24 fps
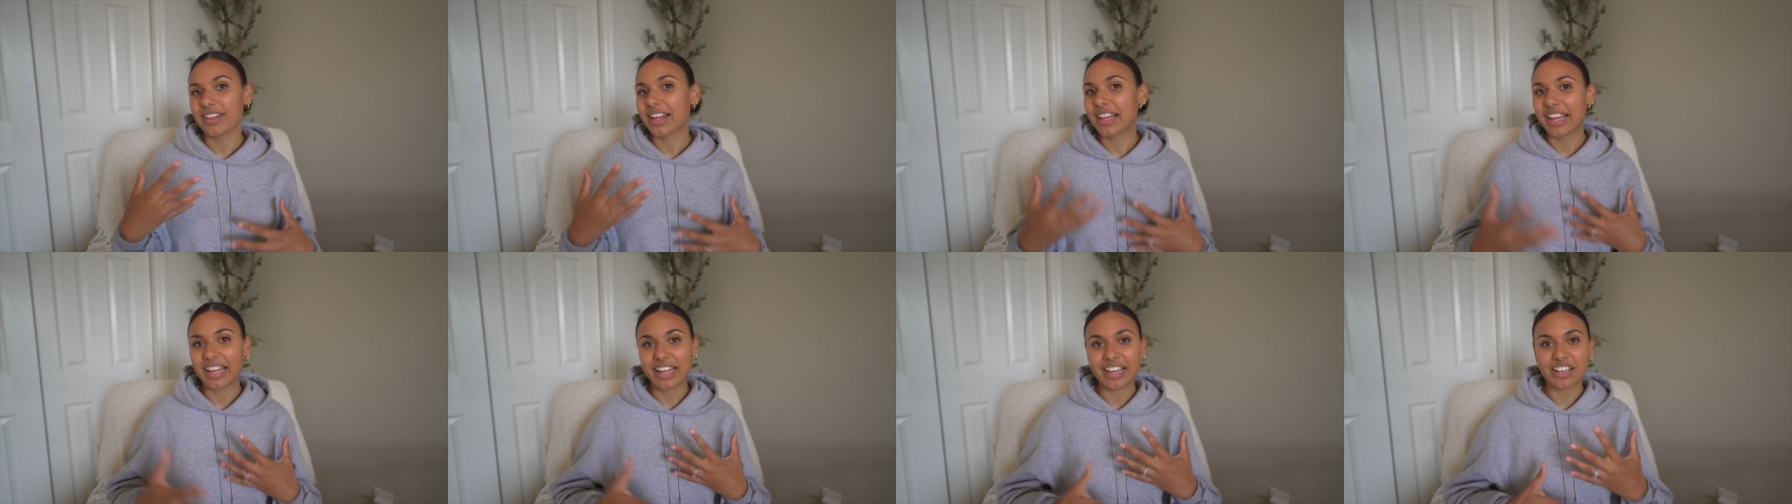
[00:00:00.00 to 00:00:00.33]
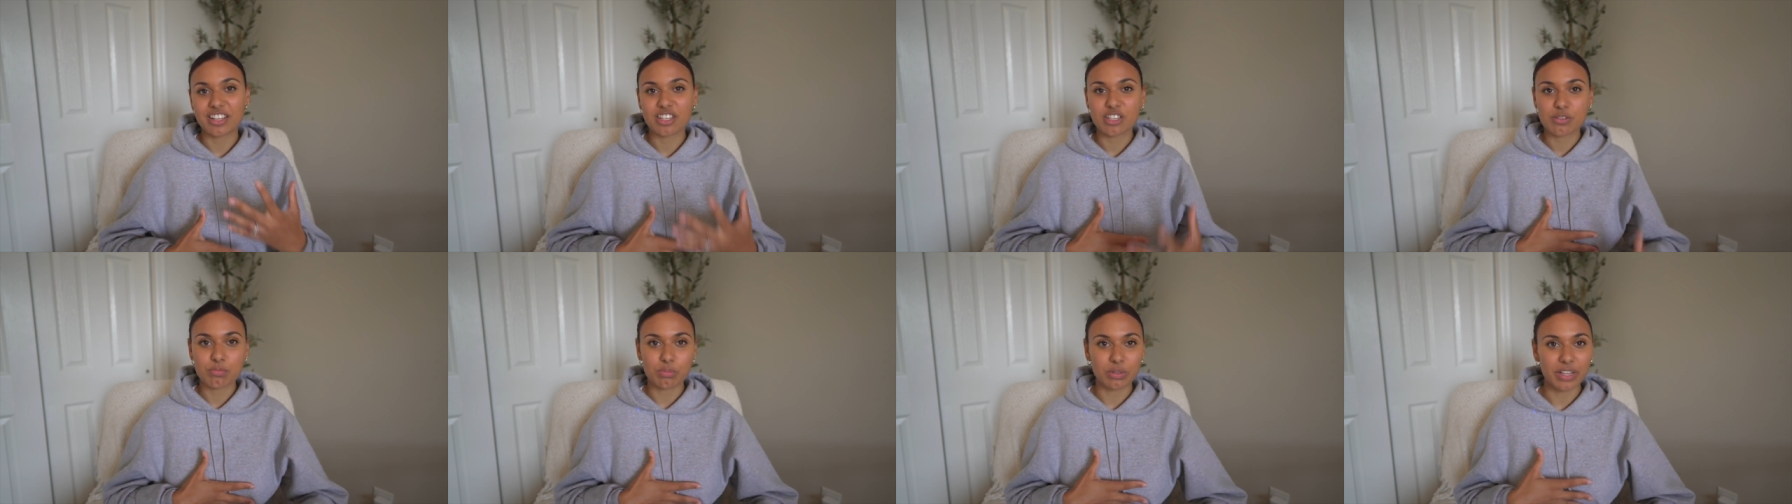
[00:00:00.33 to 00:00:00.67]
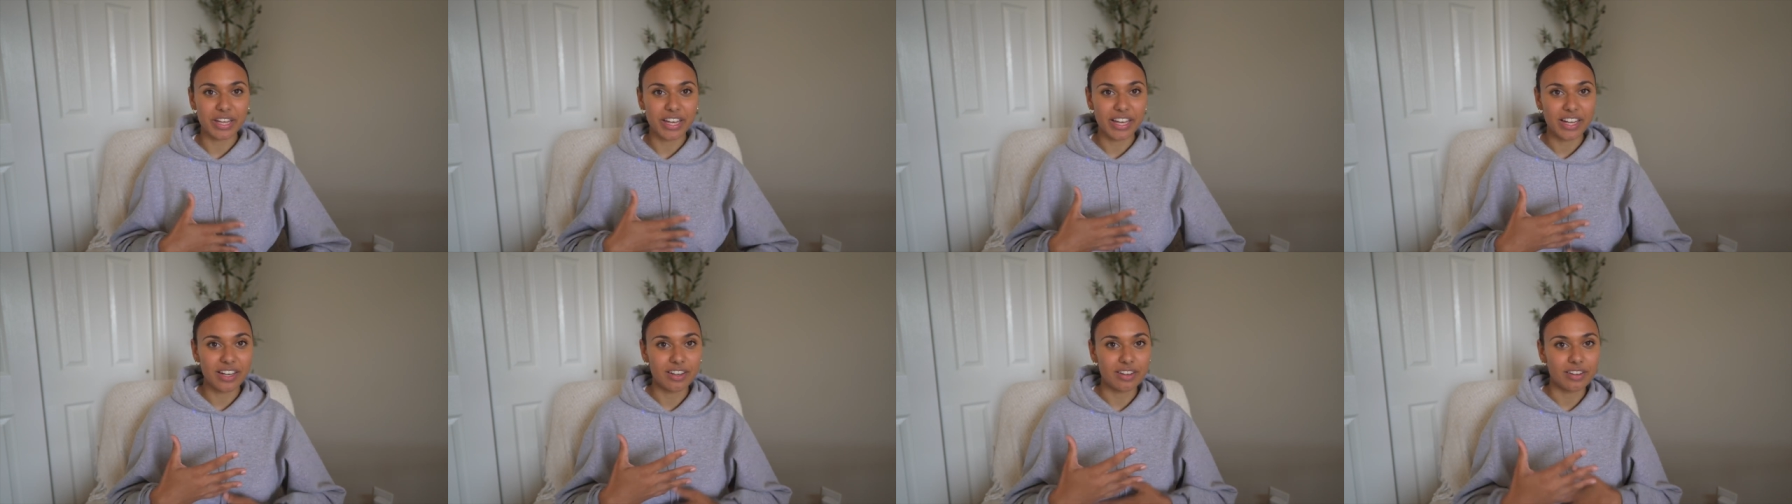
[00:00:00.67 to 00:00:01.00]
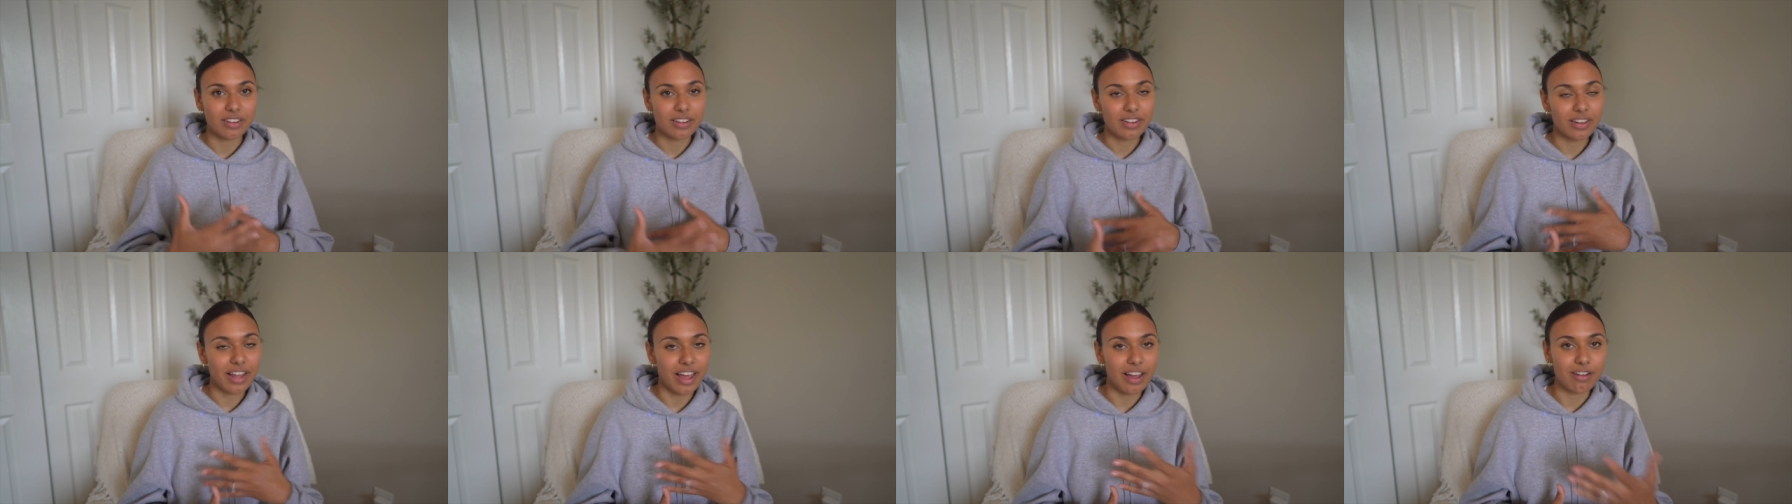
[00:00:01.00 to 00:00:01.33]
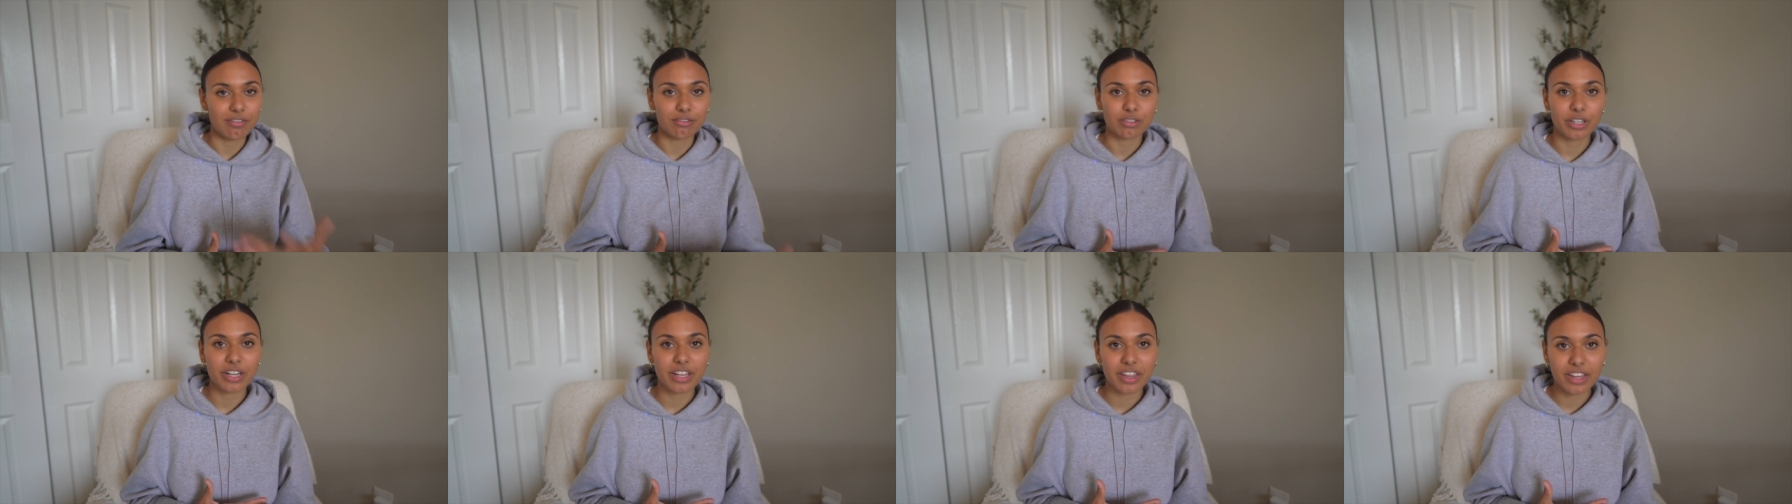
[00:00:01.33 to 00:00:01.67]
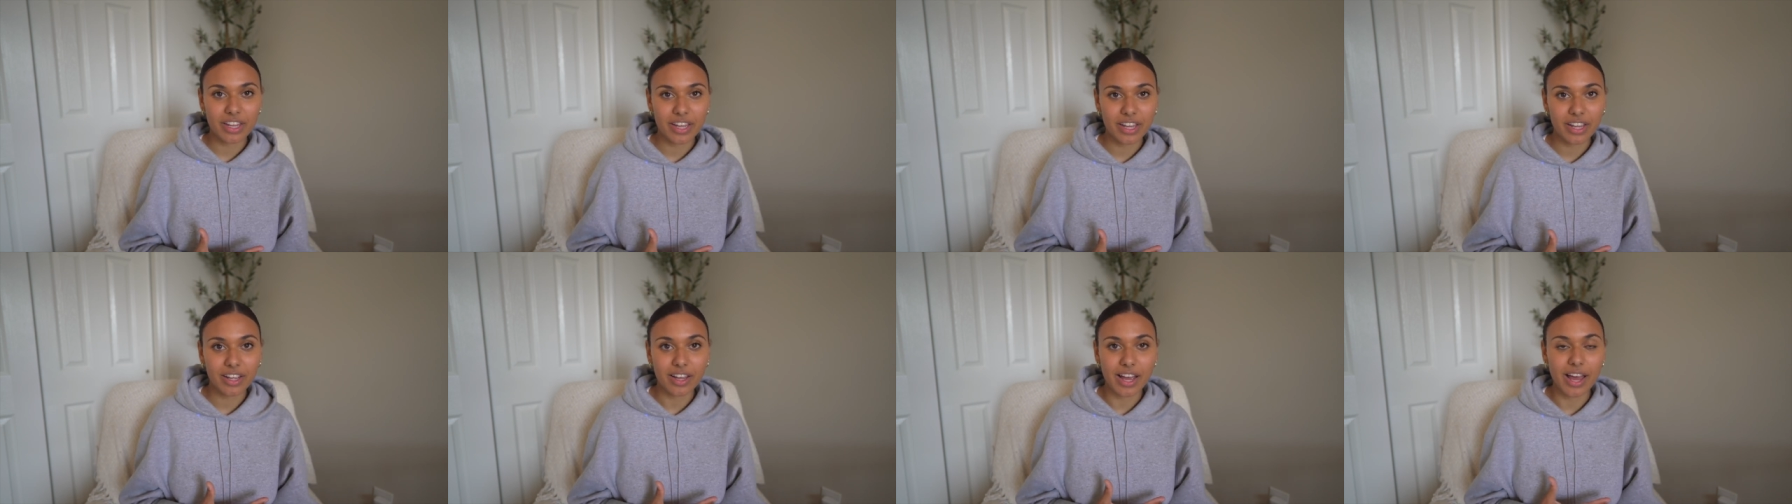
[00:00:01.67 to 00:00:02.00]
like explain
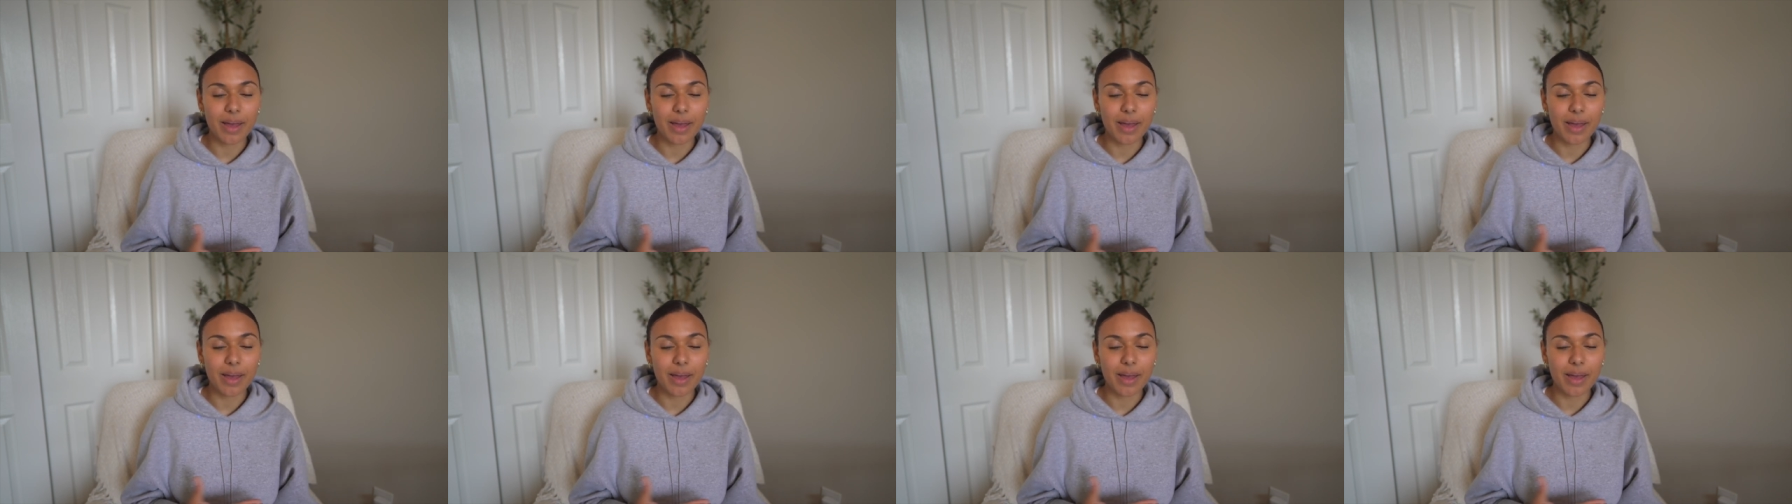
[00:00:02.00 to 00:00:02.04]
everything.